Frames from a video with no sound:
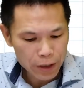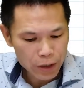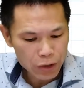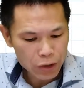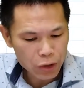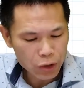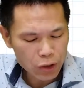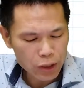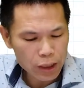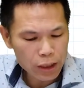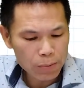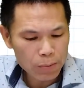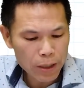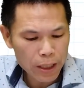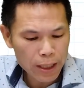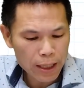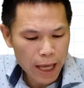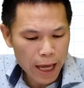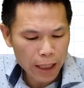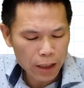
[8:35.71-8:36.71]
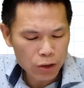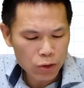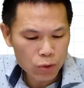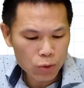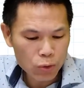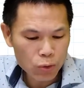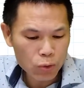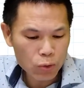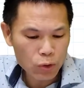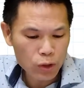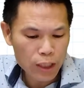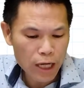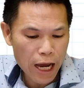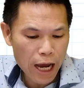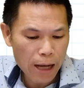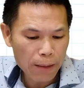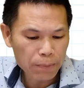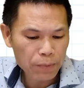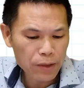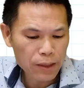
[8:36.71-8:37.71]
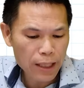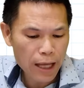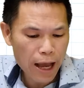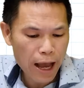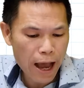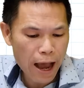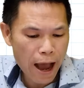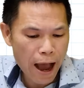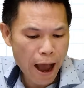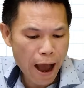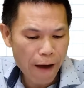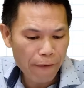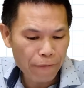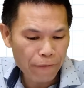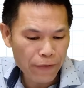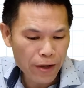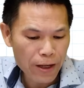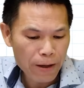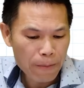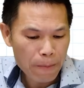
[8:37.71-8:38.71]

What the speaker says: So this means that 2 times a half.